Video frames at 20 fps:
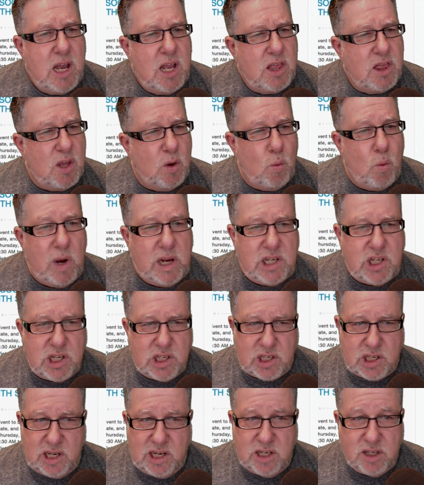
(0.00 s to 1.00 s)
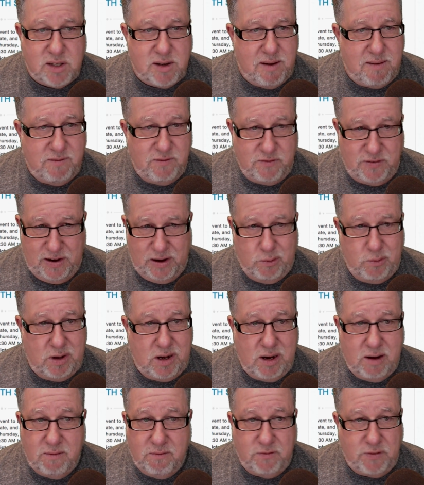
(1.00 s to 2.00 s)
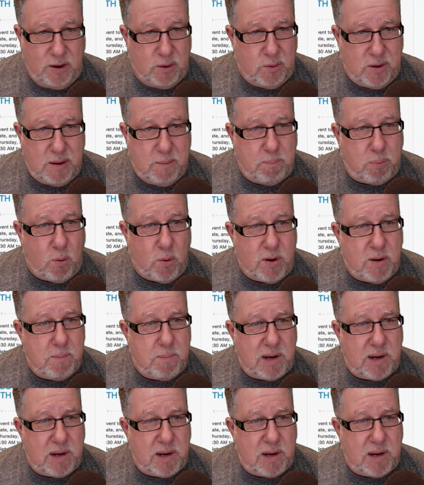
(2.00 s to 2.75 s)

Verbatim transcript: The widgets is very, very important,